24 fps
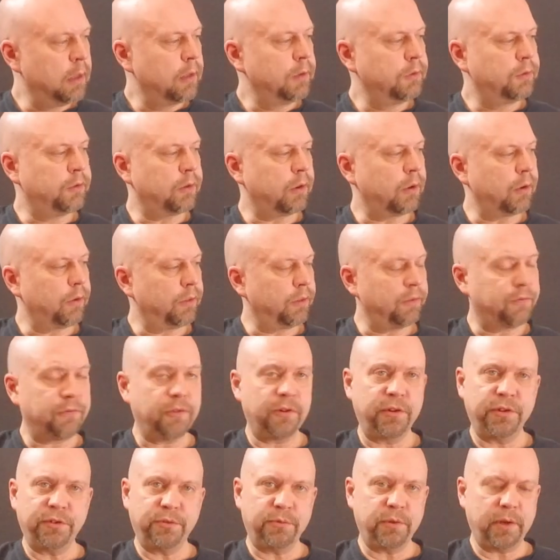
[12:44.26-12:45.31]
So the
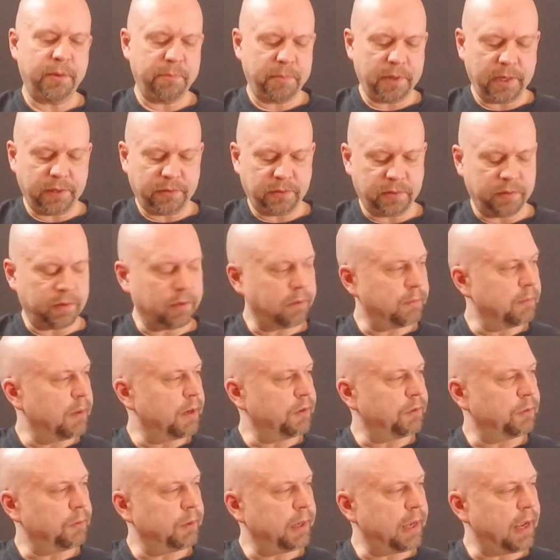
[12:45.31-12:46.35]
first 3 beats of this
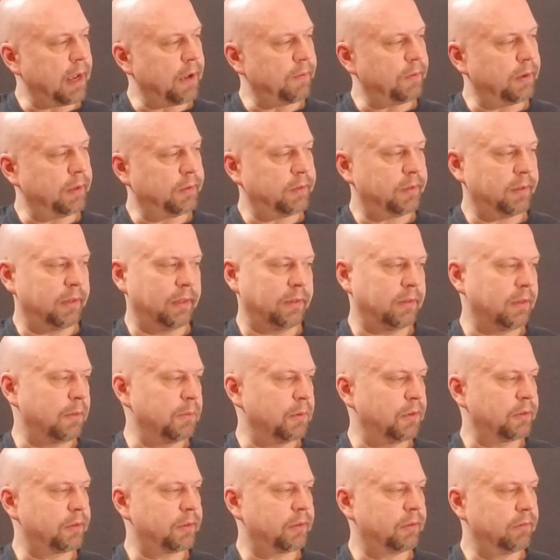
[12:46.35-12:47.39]
measure we have, it's
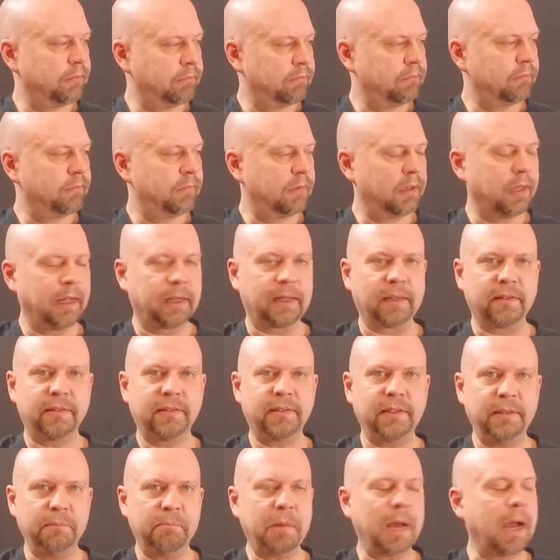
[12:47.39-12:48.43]
almost like a
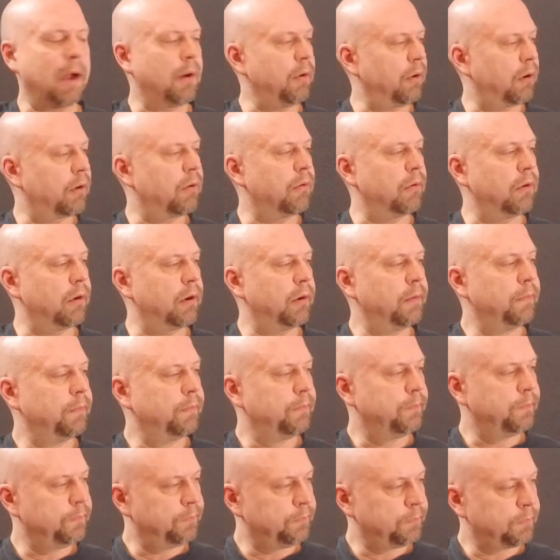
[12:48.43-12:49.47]
C power chord.
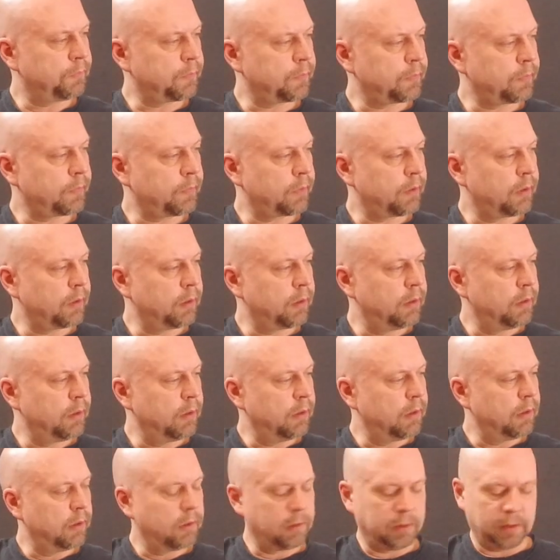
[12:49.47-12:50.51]

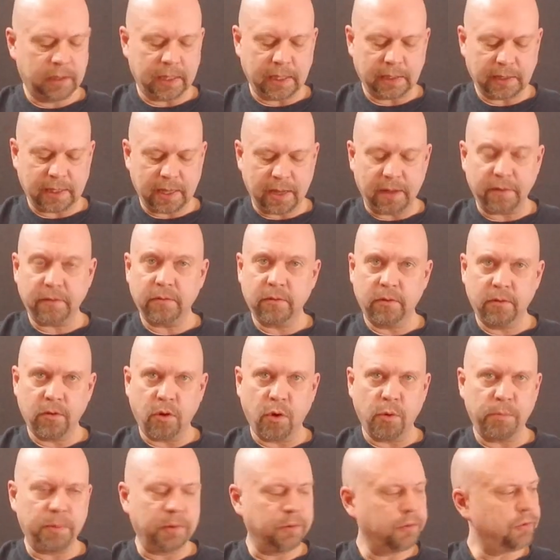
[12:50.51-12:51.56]
Let that
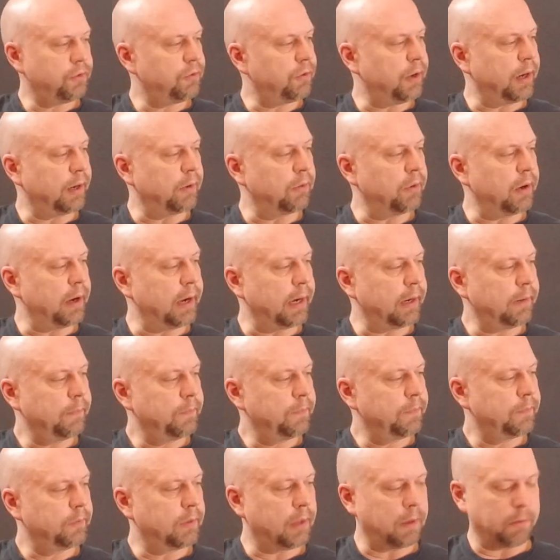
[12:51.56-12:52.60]
open string ring.
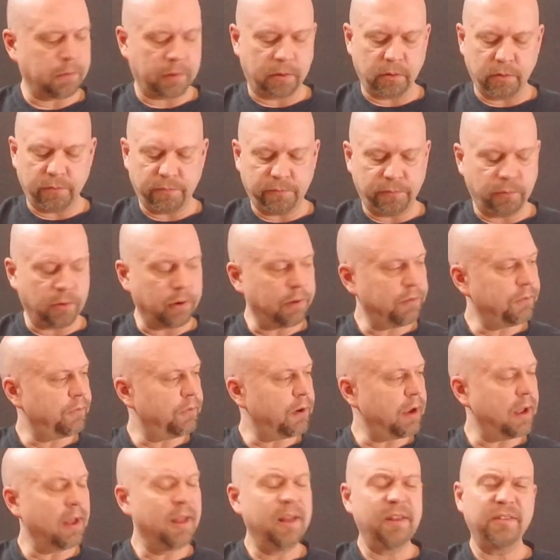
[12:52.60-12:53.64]
Then we're going 4th
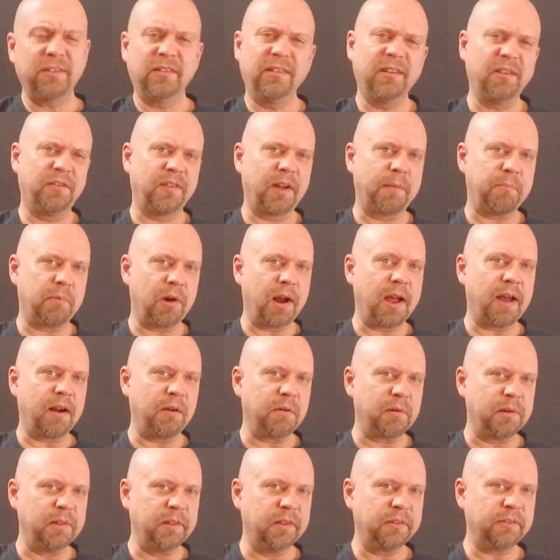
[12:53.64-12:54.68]
fret. It's a little
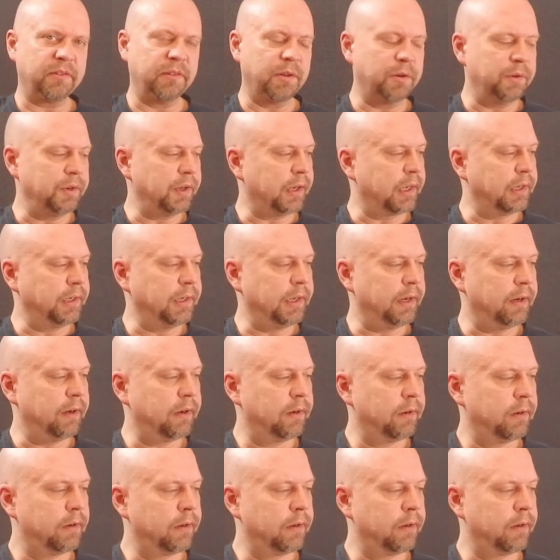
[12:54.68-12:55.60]
vibrato on this note you can hear.